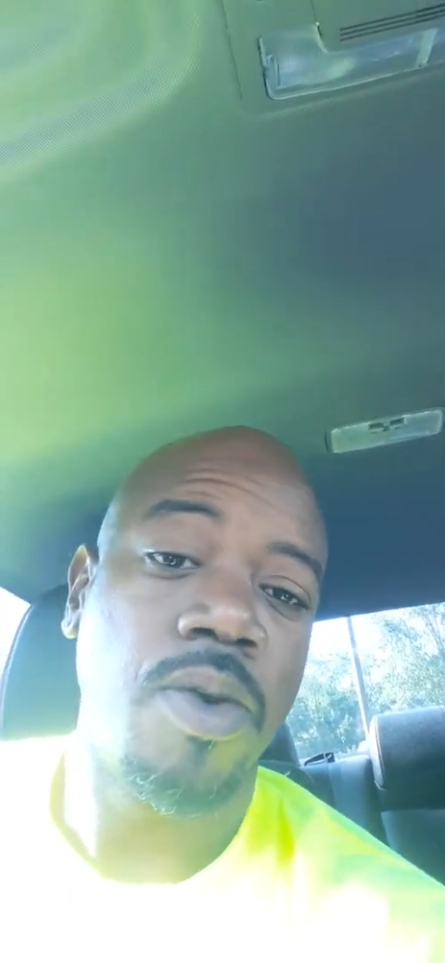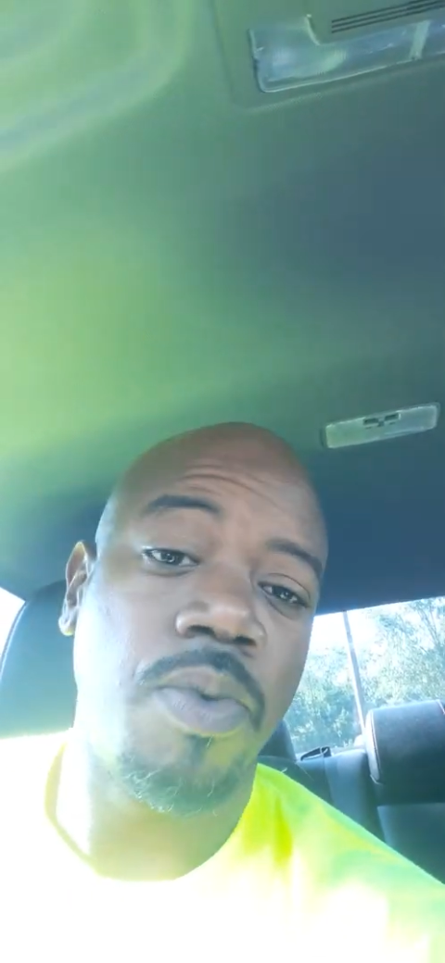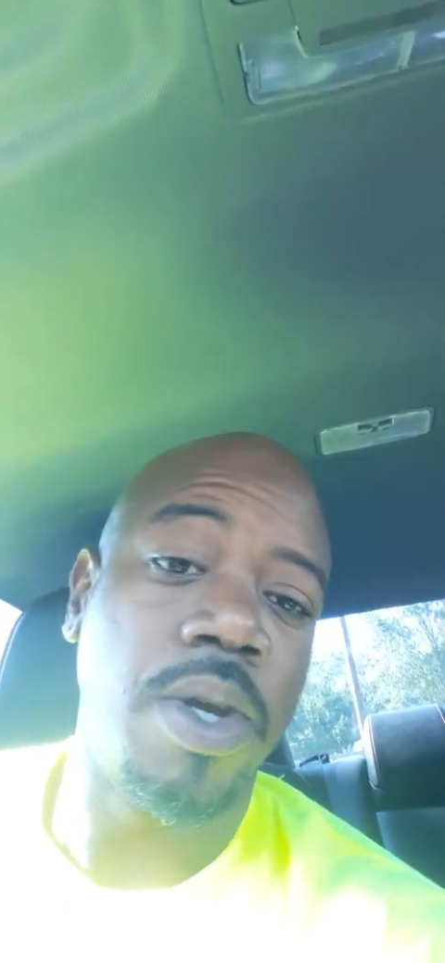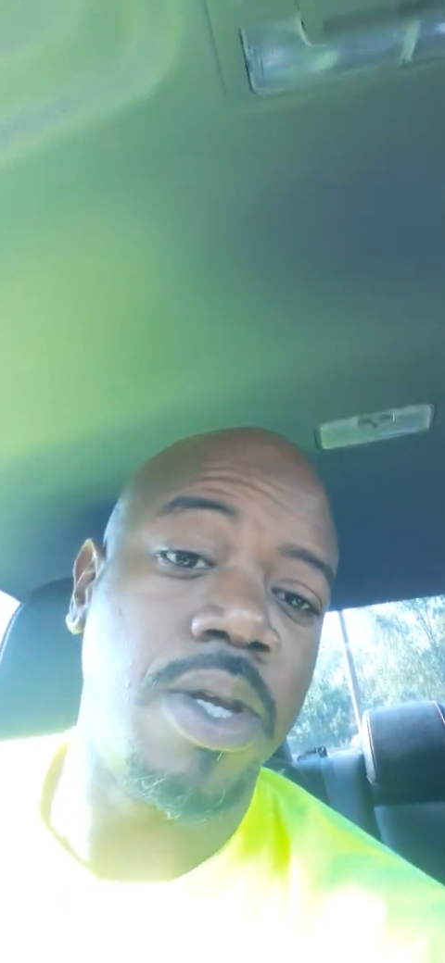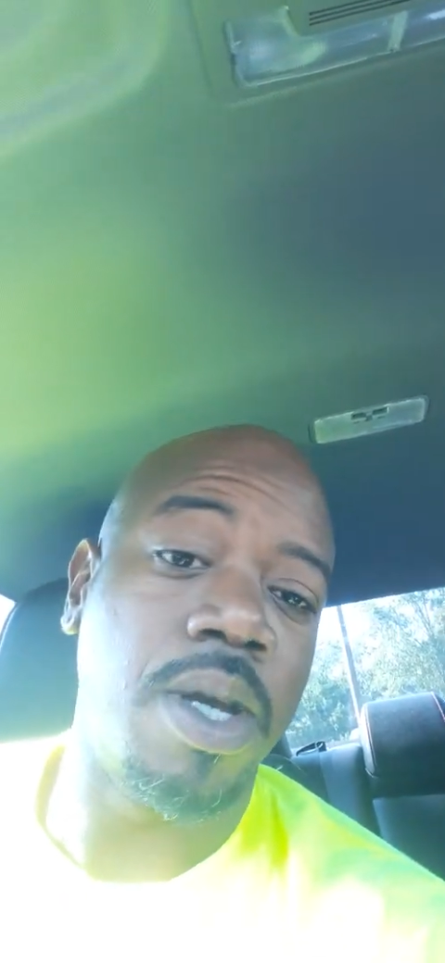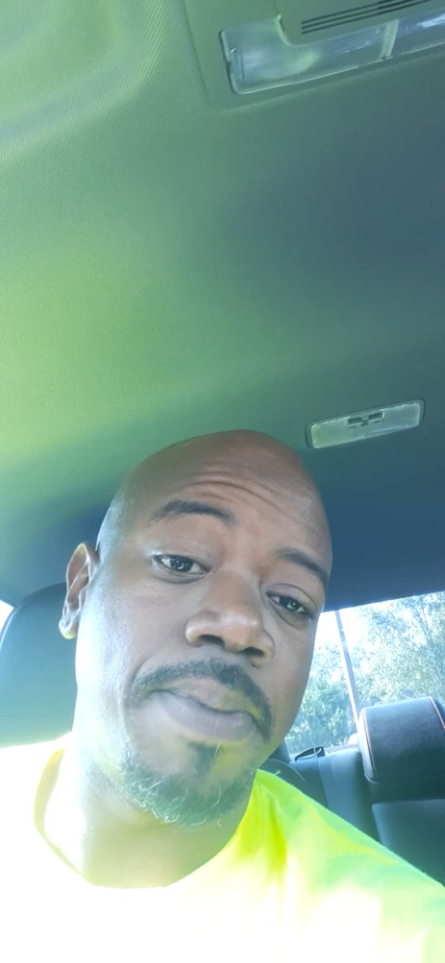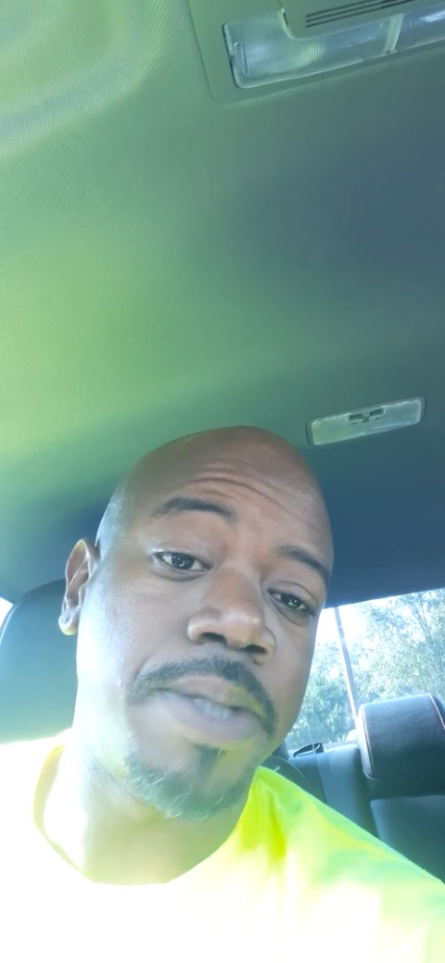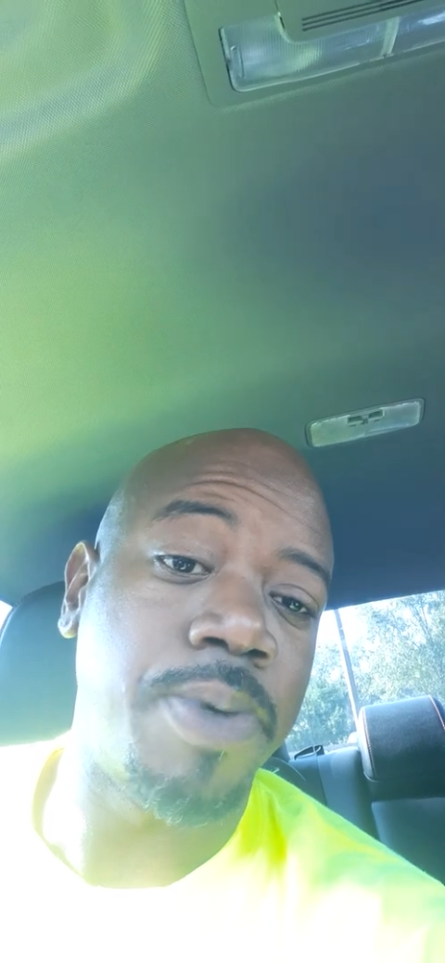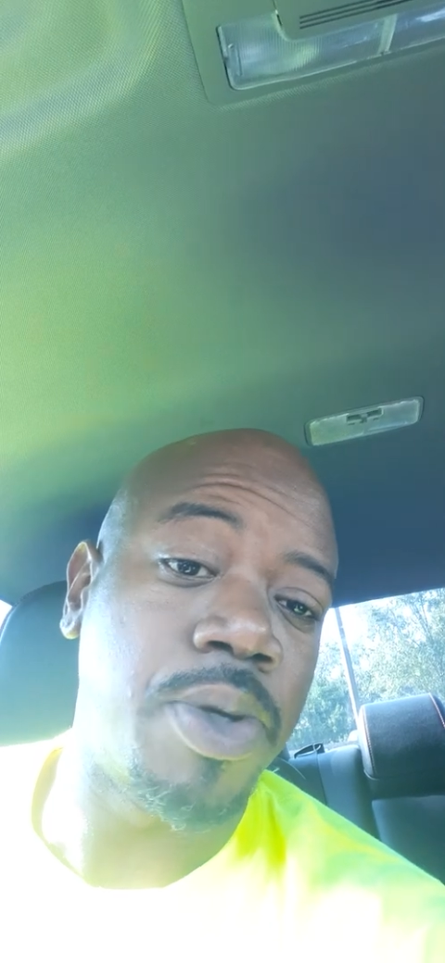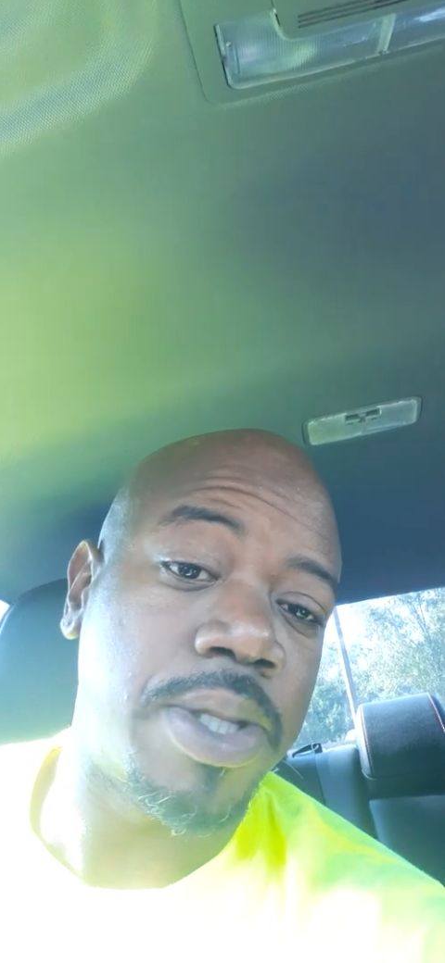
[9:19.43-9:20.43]
What are the young men
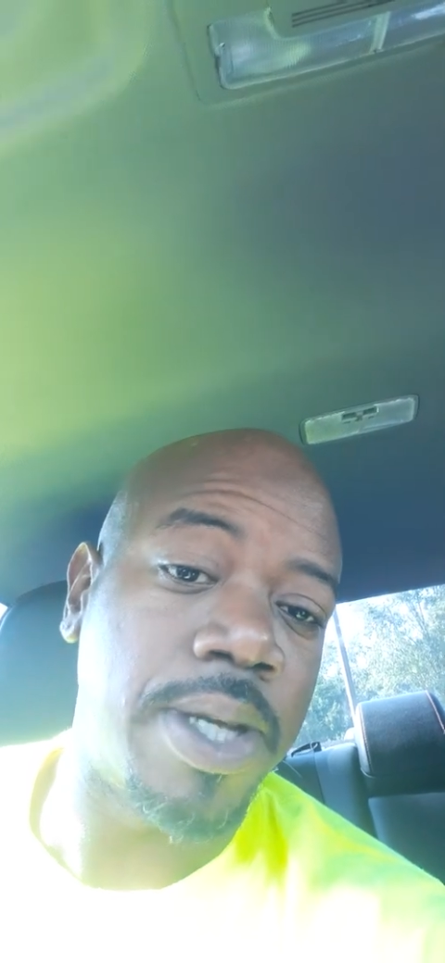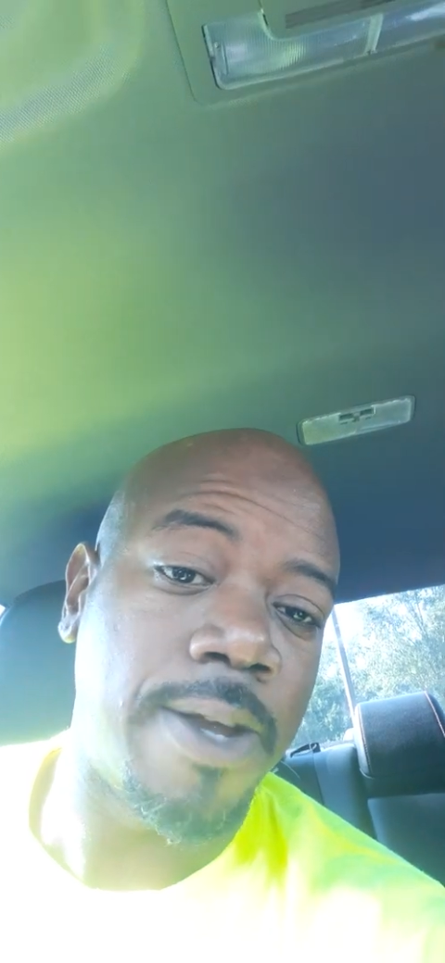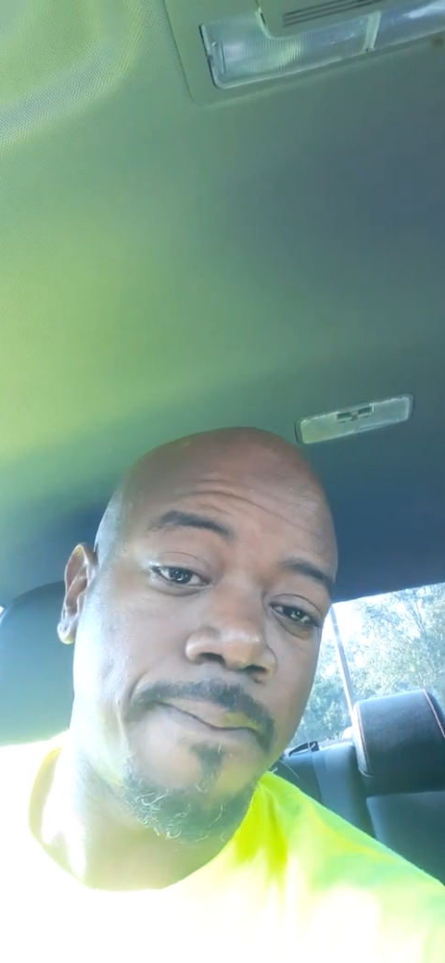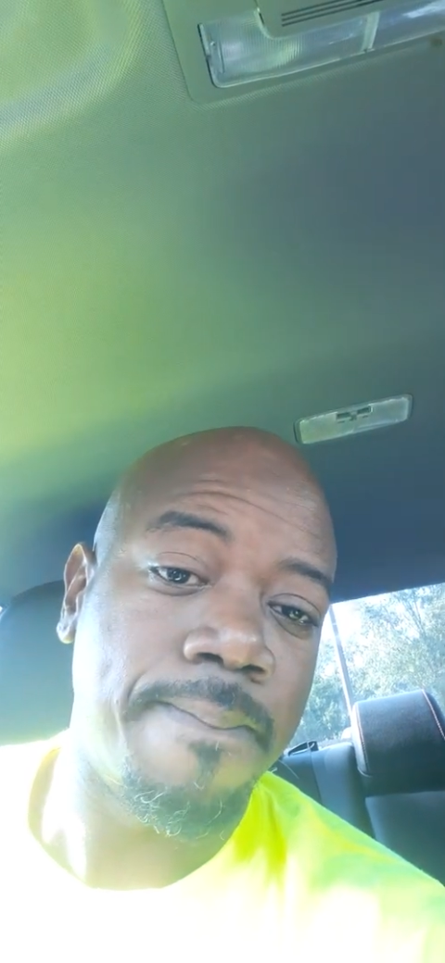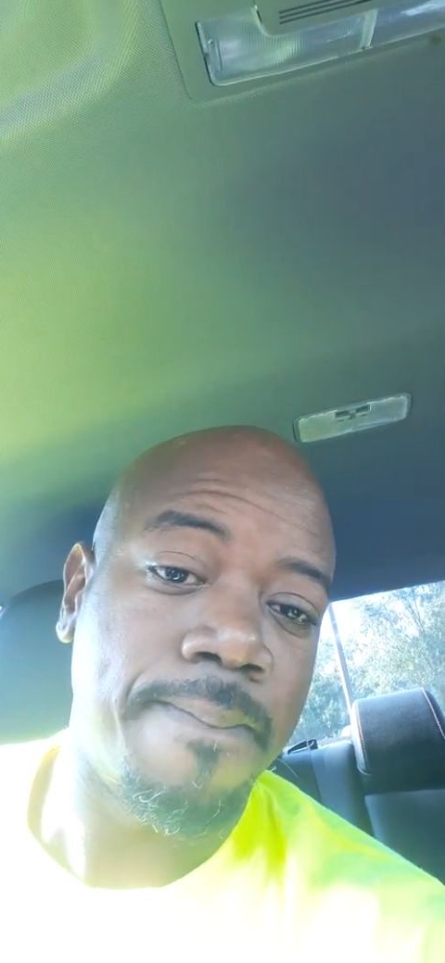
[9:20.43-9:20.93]
supposed to think?